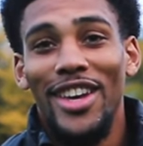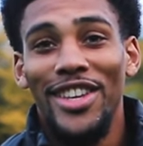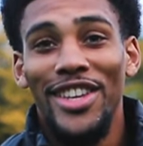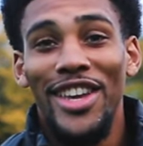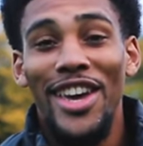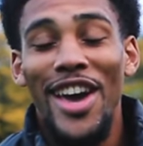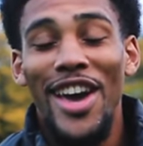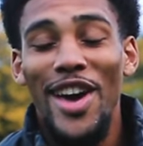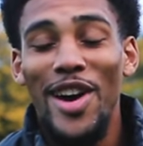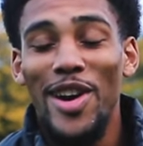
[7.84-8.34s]

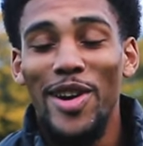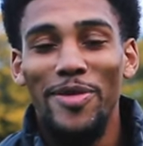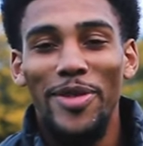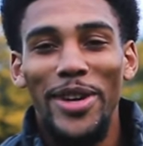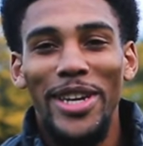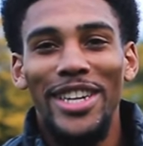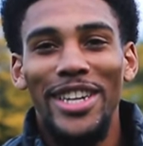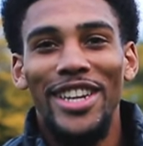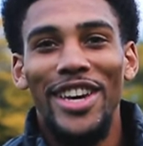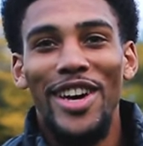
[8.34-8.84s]
Yeah, I
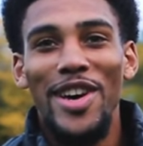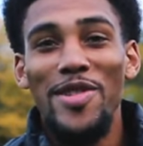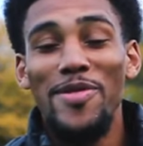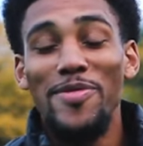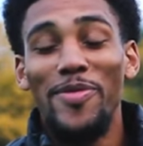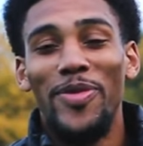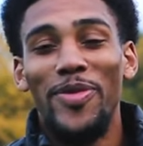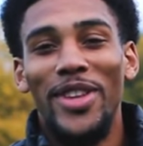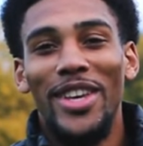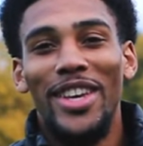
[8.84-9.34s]
mean
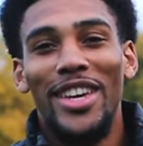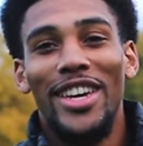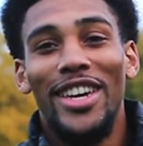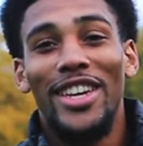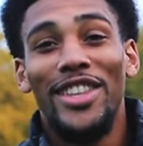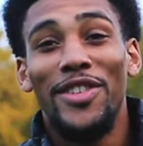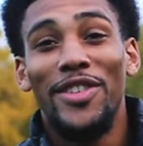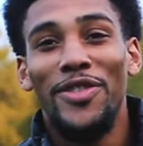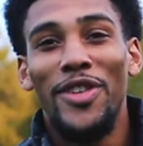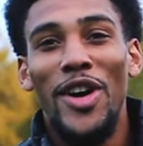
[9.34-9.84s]

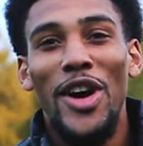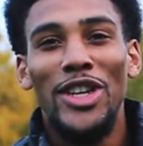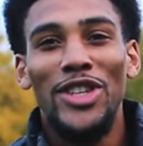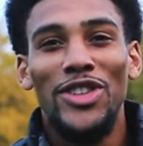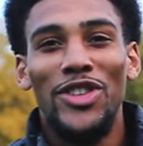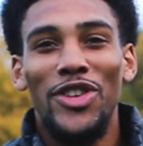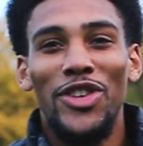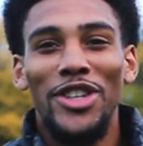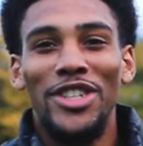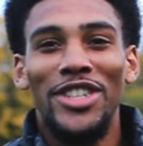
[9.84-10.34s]
the
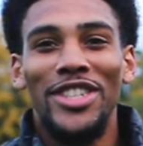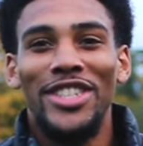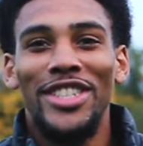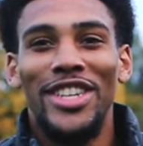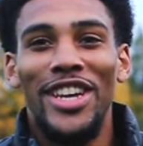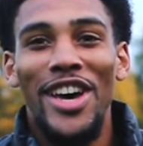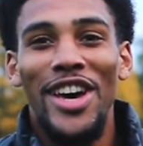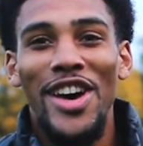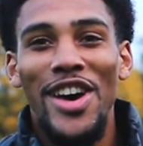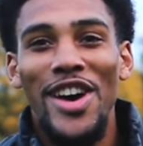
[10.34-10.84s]
first cross
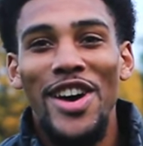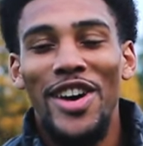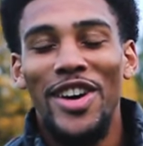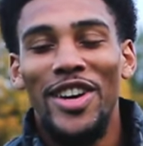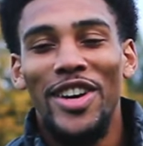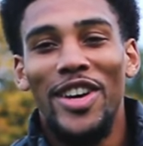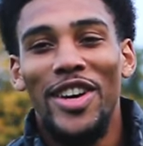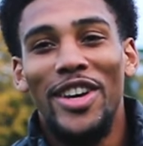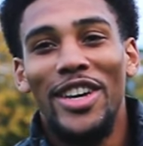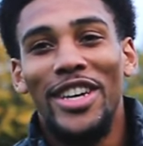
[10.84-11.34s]

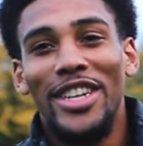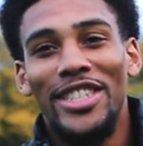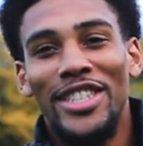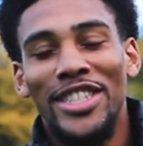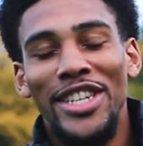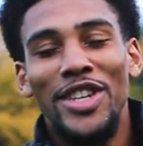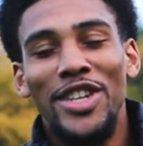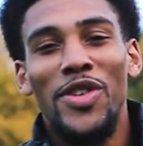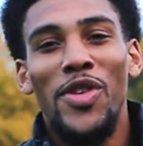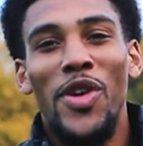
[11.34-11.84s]

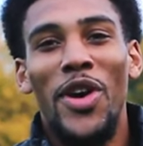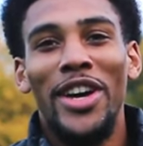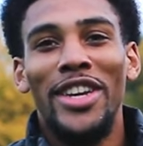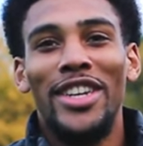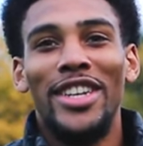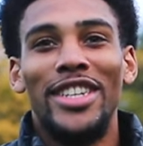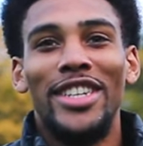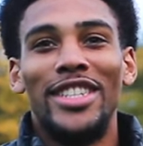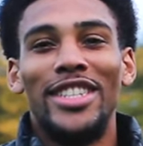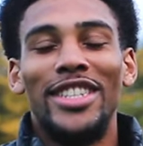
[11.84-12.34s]
didn't
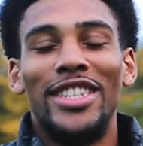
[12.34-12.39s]
quite